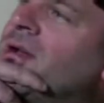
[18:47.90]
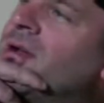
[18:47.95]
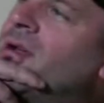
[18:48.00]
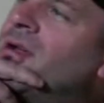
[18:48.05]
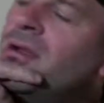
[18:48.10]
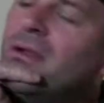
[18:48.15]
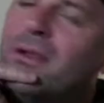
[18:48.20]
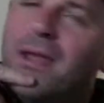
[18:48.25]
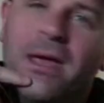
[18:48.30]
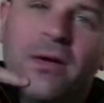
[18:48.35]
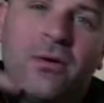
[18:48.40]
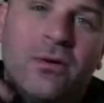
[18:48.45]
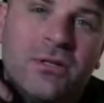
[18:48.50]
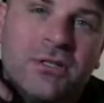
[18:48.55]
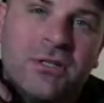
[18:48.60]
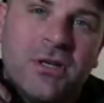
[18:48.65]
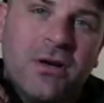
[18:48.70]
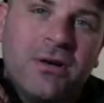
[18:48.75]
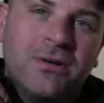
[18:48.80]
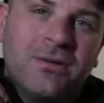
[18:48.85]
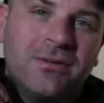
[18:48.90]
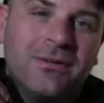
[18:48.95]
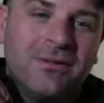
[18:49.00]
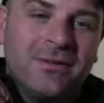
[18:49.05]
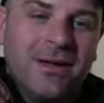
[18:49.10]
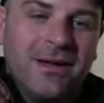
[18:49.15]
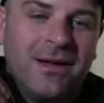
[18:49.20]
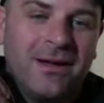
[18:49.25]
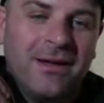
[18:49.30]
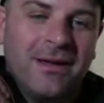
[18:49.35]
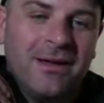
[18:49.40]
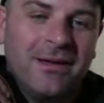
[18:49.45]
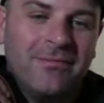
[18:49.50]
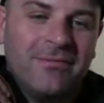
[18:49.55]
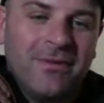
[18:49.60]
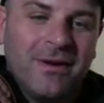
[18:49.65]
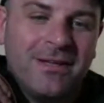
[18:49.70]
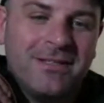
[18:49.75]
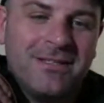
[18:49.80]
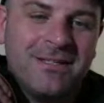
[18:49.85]
day or so,
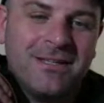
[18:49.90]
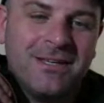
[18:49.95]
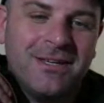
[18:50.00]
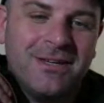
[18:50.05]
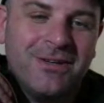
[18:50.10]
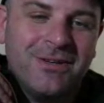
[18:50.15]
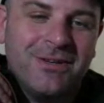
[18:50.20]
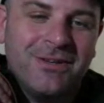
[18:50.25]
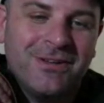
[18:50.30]
inviting you.